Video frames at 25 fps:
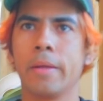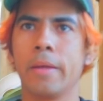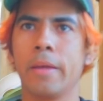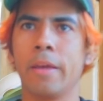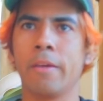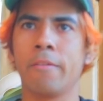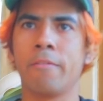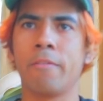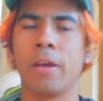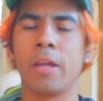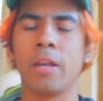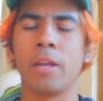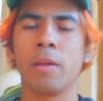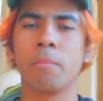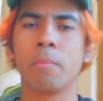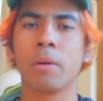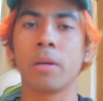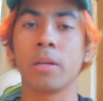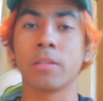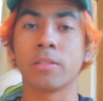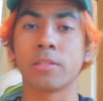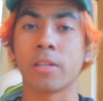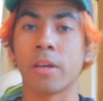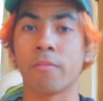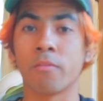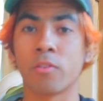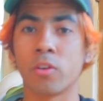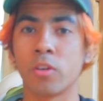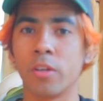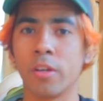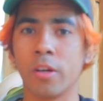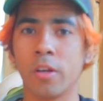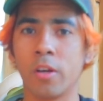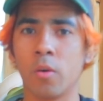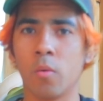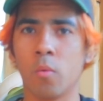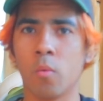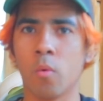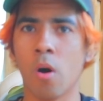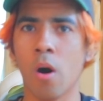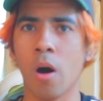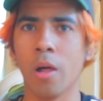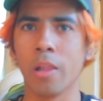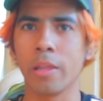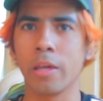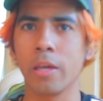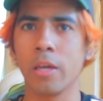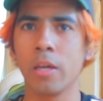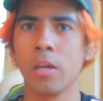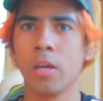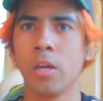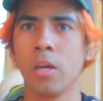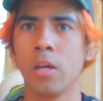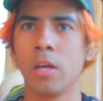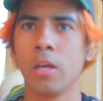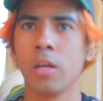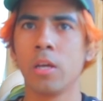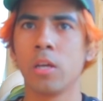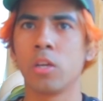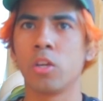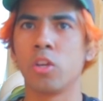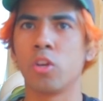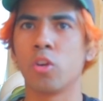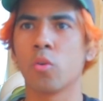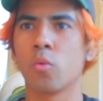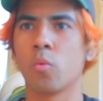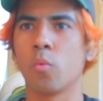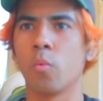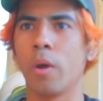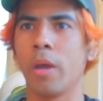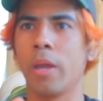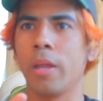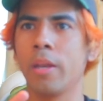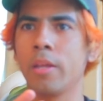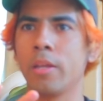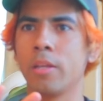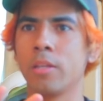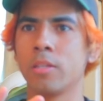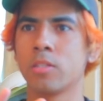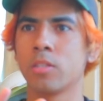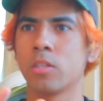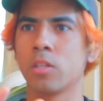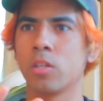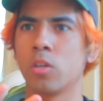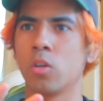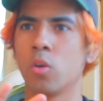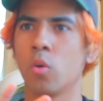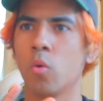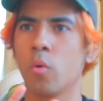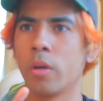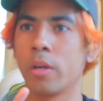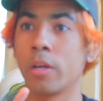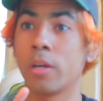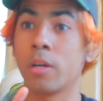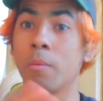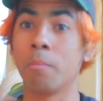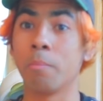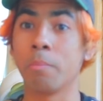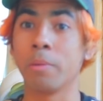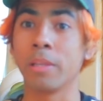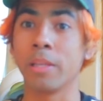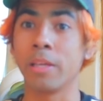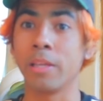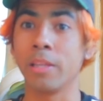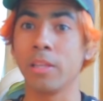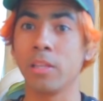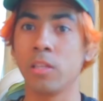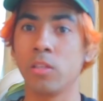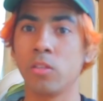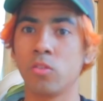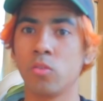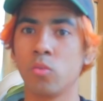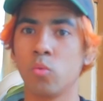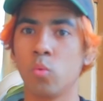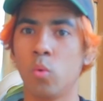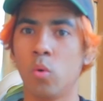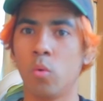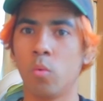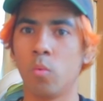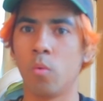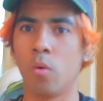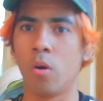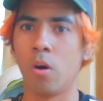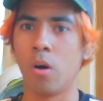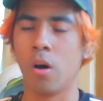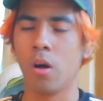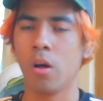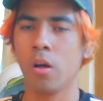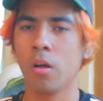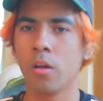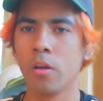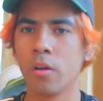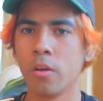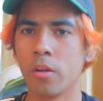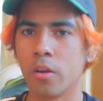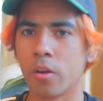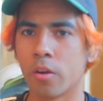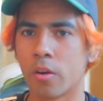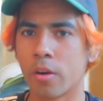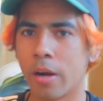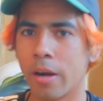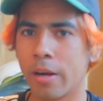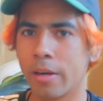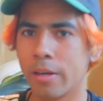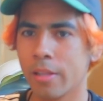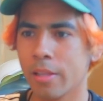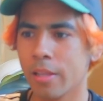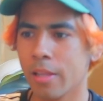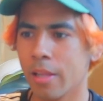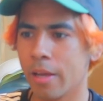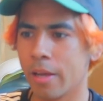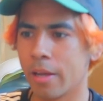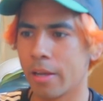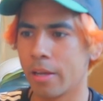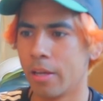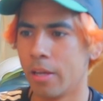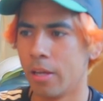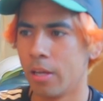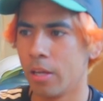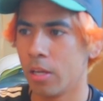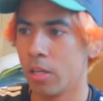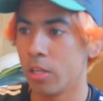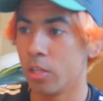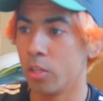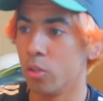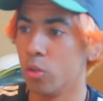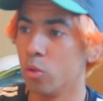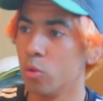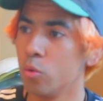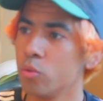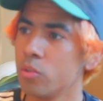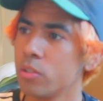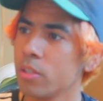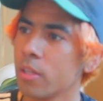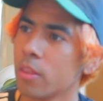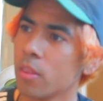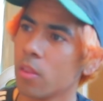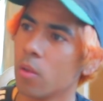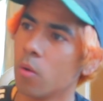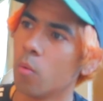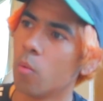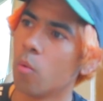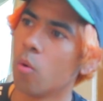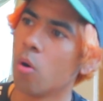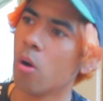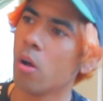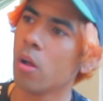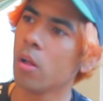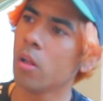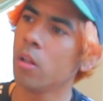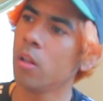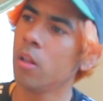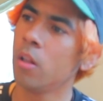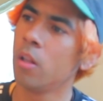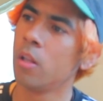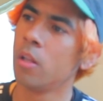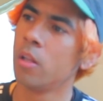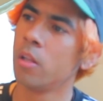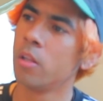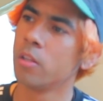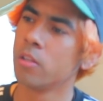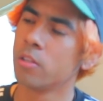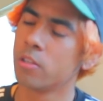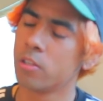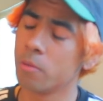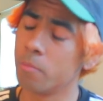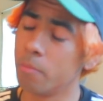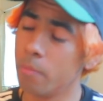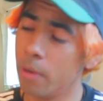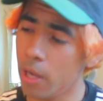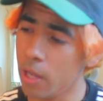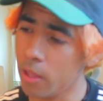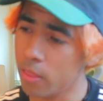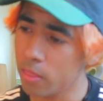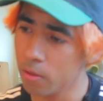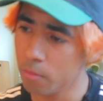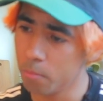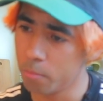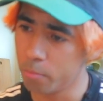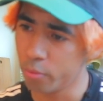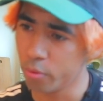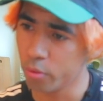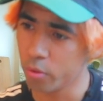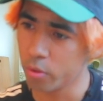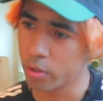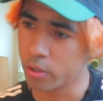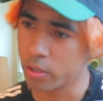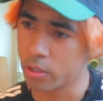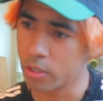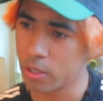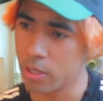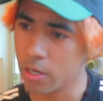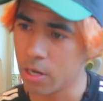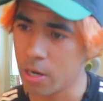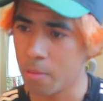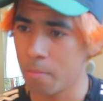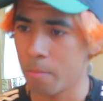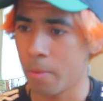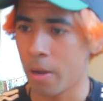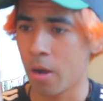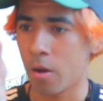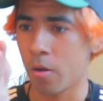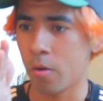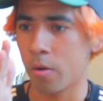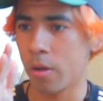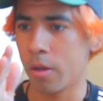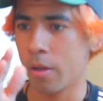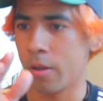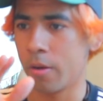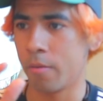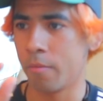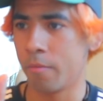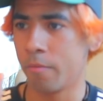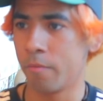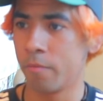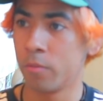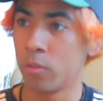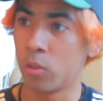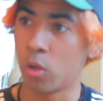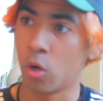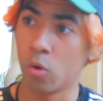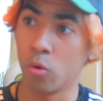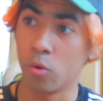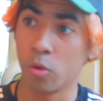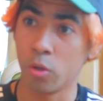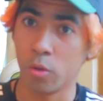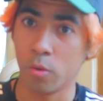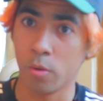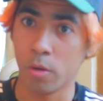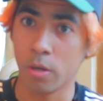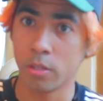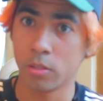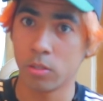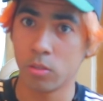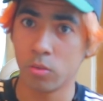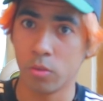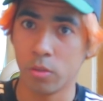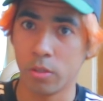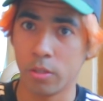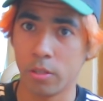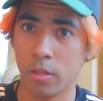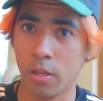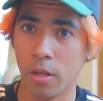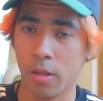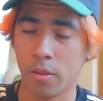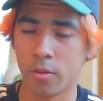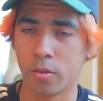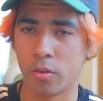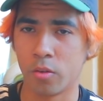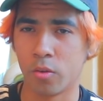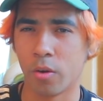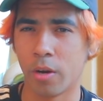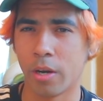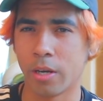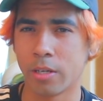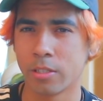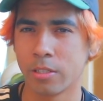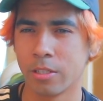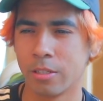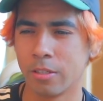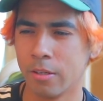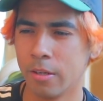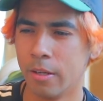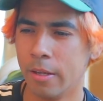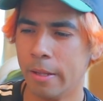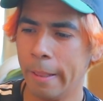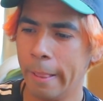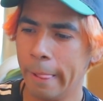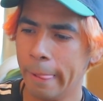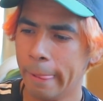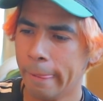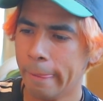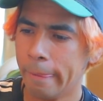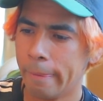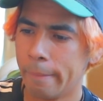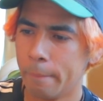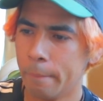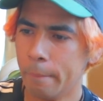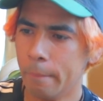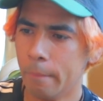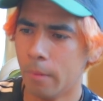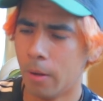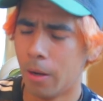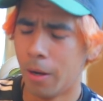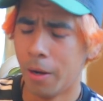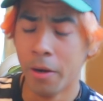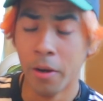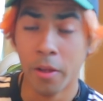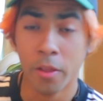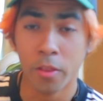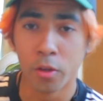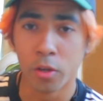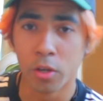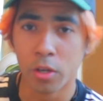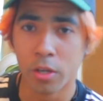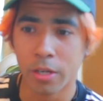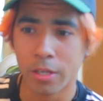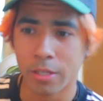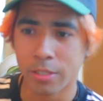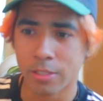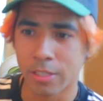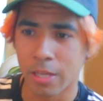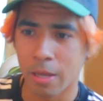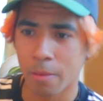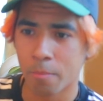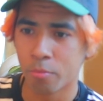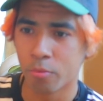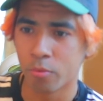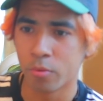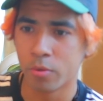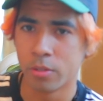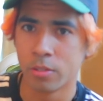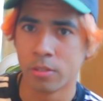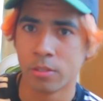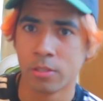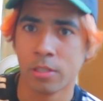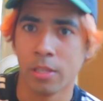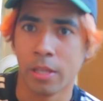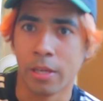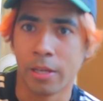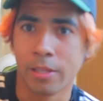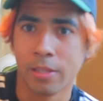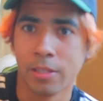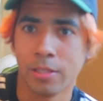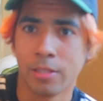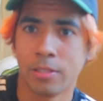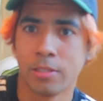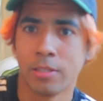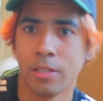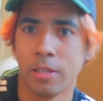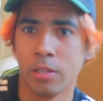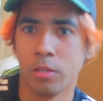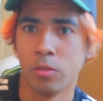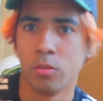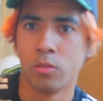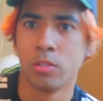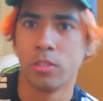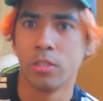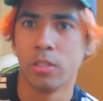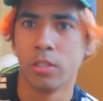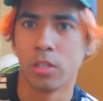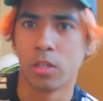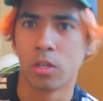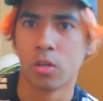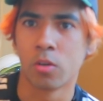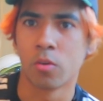if anybody's ever done a wallie, your weight isn't going completely to a wall. You're kind of like using the wall to make the board come out and throw you out to another direction. Another good example is like, let's say you see a